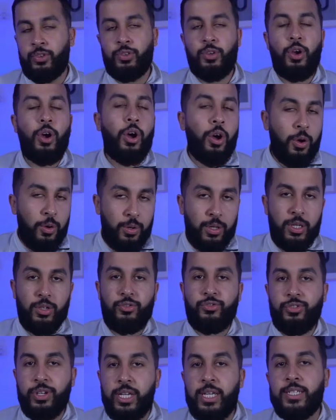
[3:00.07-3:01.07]
The only
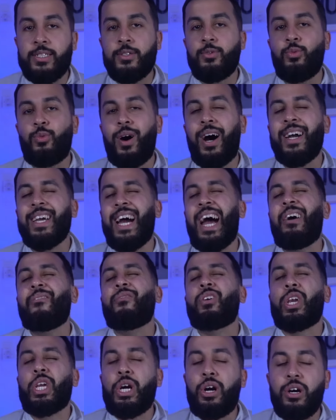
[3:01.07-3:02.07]
reason why I've
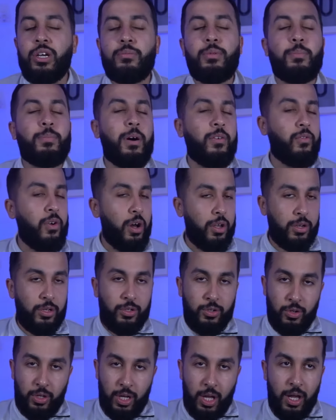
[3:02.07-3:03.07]
got him above Arda
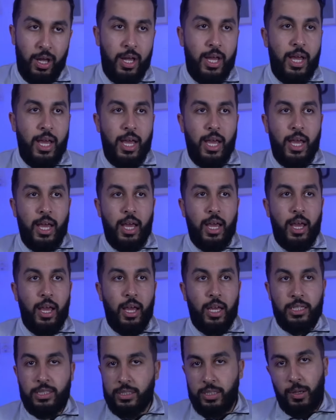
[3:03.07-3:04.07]
Güler,
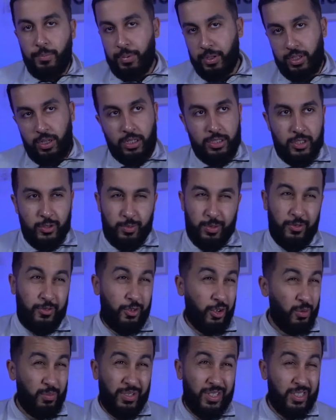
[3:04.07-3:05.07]
it's not because of
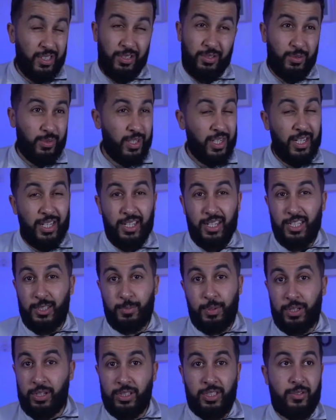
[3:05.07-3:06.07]
performances, really. It's
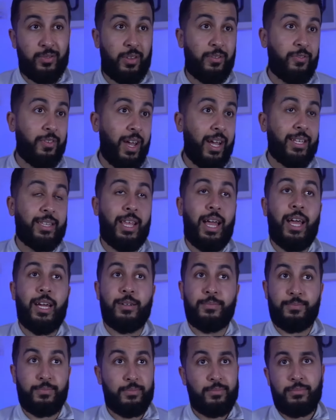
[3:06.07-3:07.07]
because of the fact that
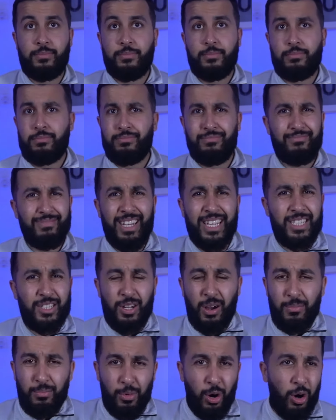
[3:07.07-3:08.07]
he's
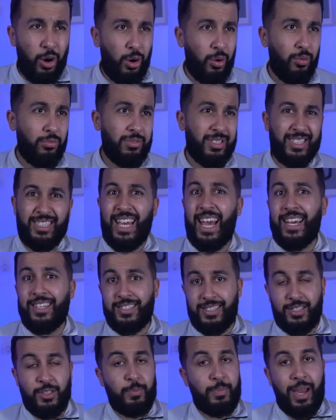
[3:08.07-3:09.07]
got more
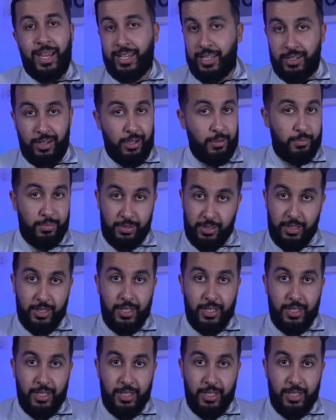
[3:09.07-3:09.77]
stats to back it up.